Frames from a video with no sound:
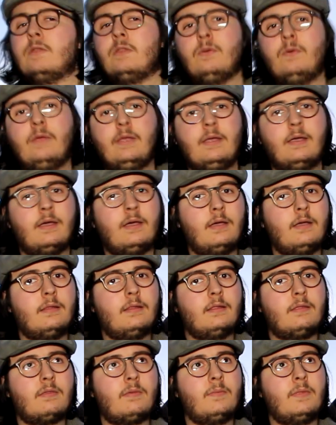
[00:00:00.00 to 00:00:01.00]
doing
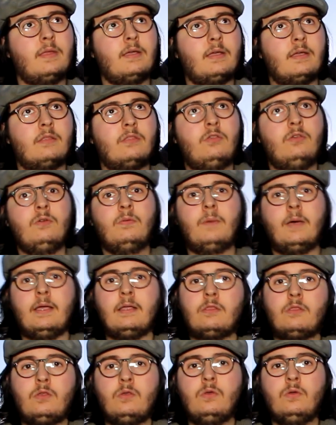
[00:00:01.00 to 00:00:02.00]
something like a
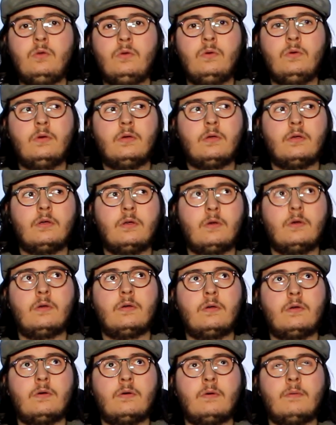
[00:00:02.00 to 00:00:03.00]
2x2
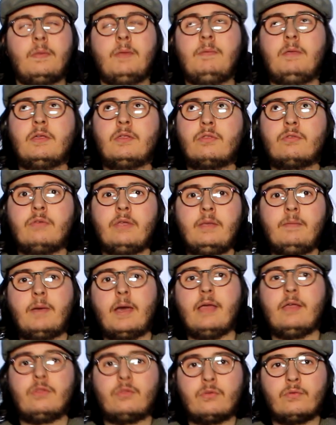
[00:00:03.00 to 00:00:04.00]
or maybe a
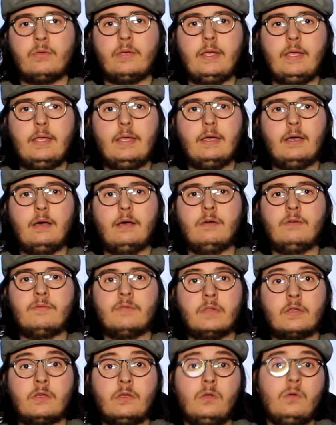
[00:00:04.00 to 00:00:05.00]
3x3 of
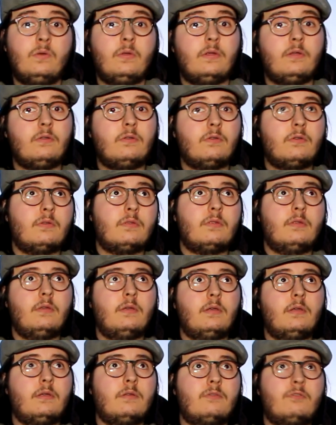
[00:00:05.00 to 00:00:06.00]
Lagoon and
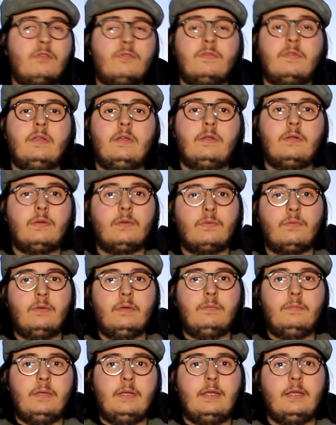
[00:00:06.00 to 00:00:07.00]
the Trifid
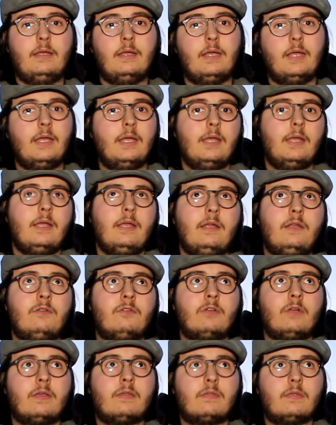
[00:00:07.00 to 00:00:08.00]
would be
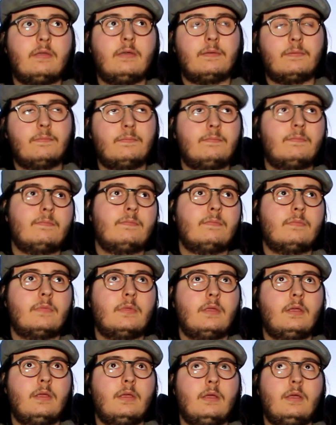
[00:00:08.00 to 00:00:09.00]
interesting.
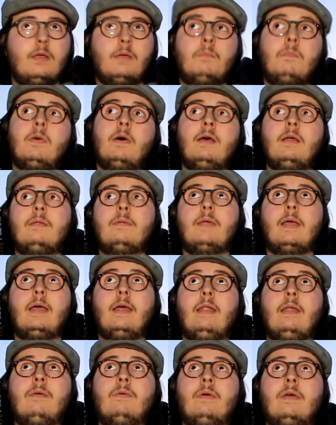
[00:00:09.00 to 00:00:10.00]
But
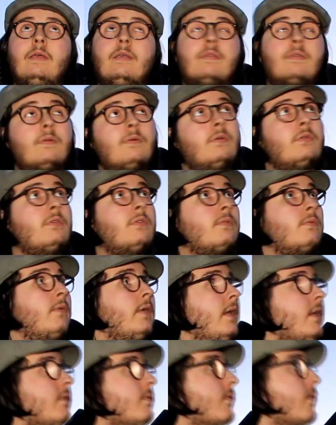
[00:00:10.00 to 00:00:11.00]
anyways, we're just
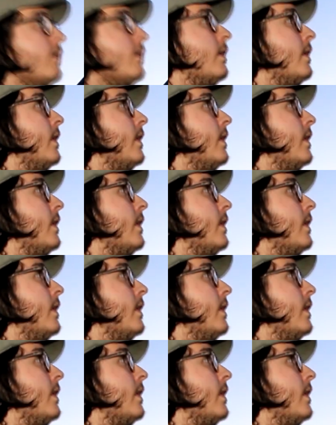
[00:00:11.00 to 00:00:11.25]
waiting for it to